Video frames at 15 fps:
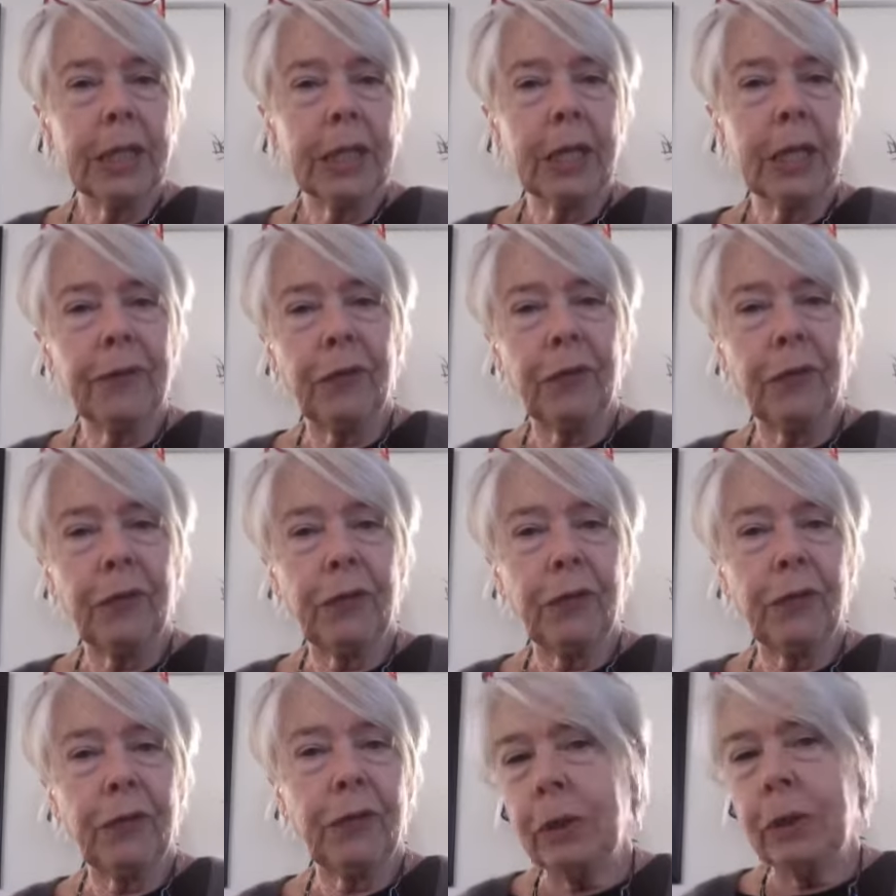They're for
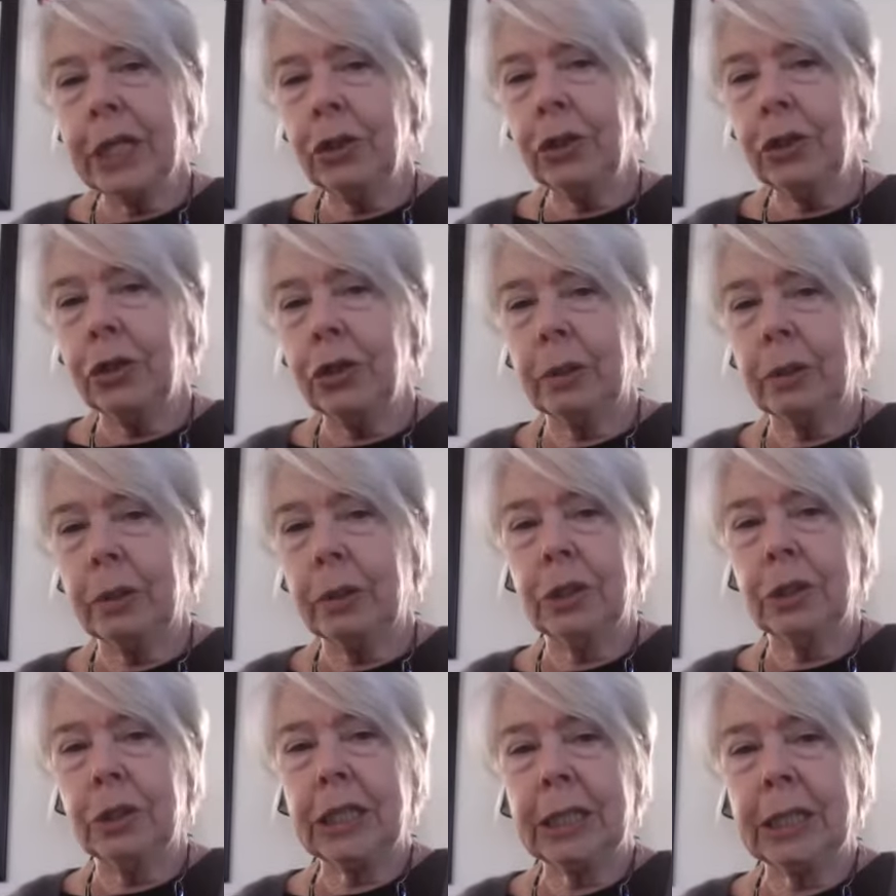building new
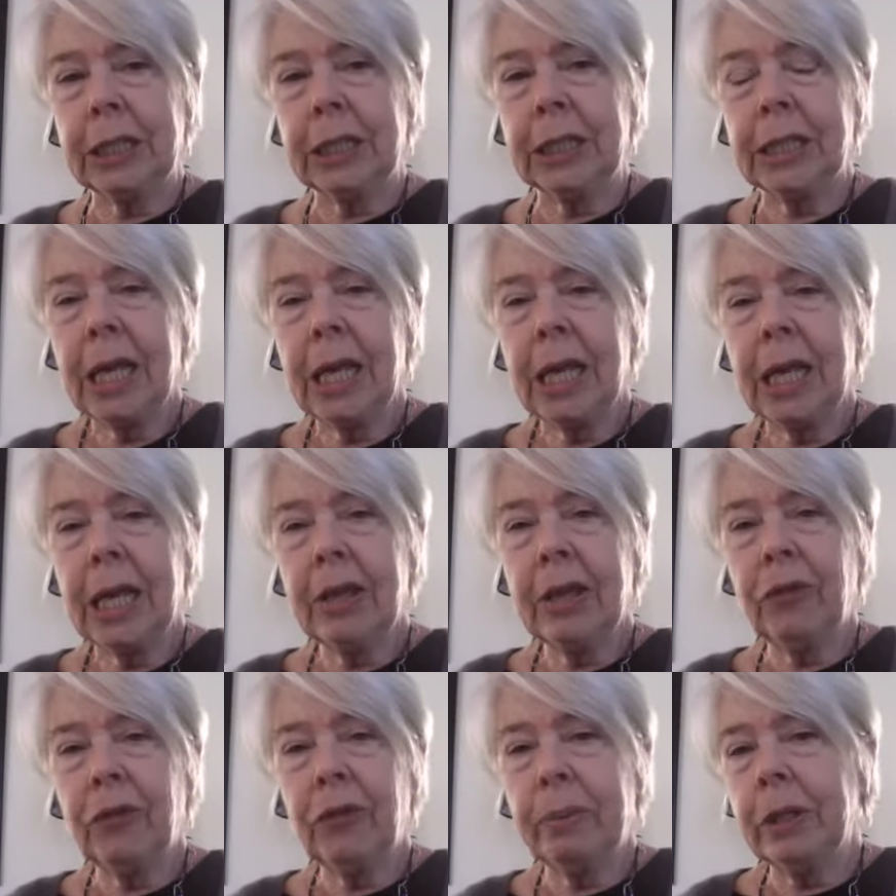communities. They're for
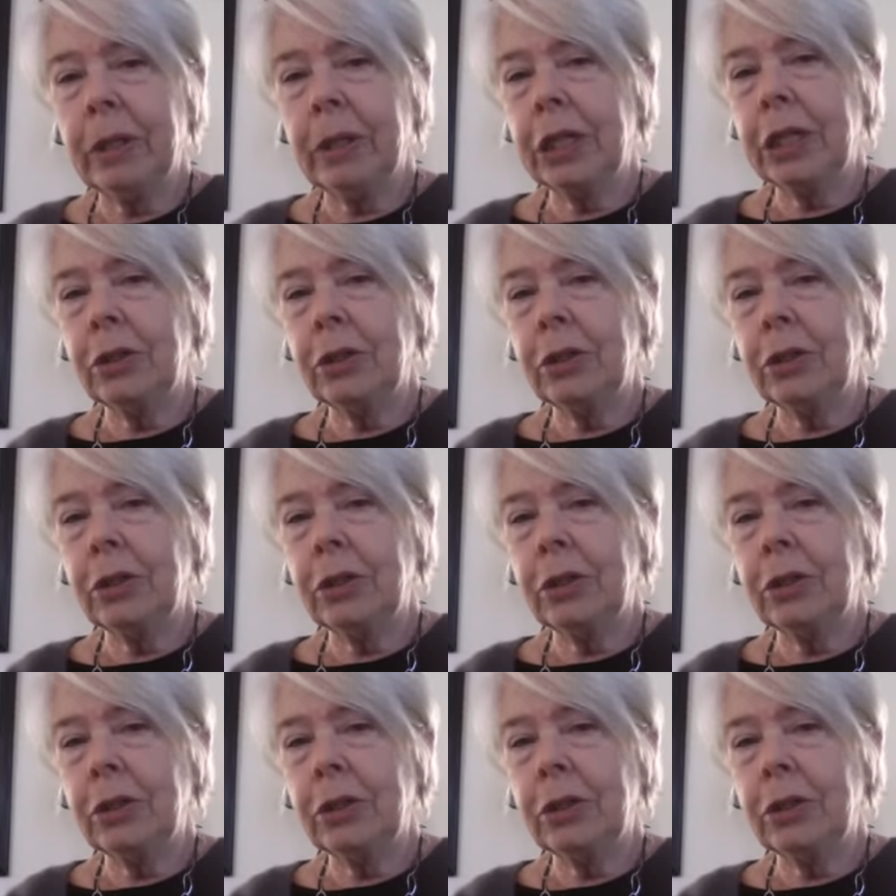building new